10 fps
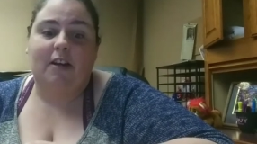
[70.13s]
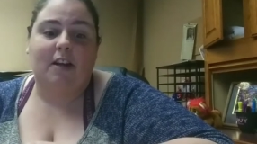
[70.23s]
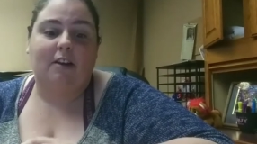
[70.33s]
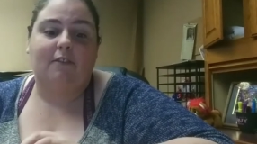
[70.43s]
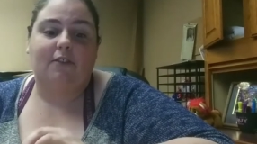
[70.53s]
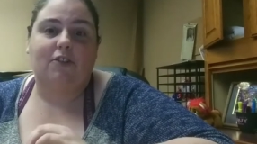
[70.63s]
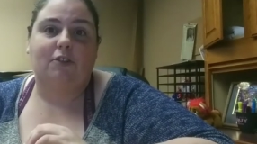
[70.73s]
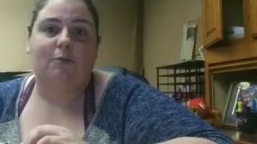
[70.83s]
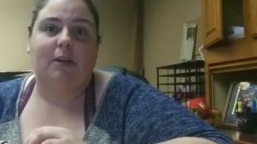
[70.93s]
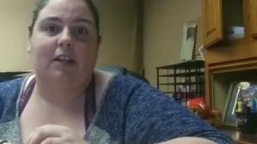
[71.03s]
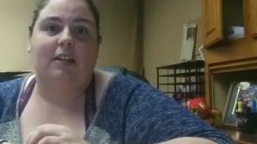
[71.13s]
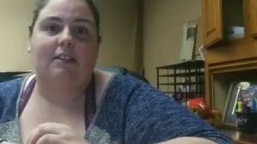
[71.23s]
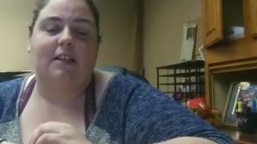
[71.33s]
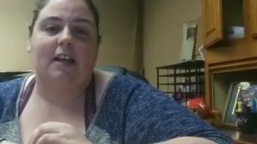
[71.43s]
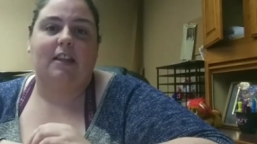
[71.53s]
now for two
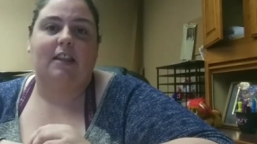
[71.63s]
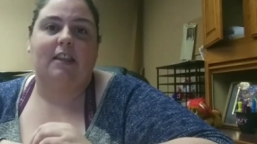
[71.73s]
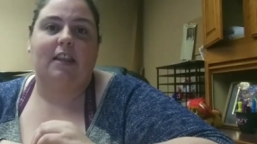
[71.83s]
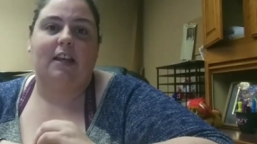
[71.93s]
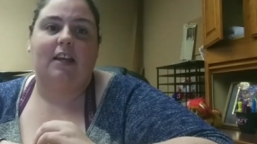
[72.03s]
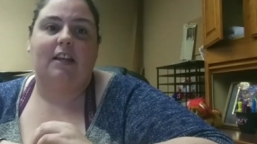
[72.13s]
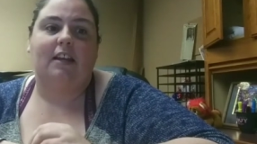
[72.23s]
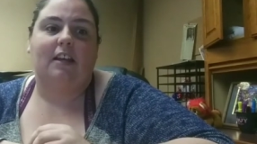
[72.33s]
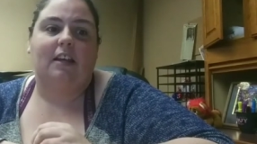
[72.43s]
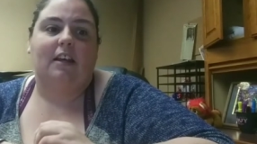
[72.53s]
weeks and then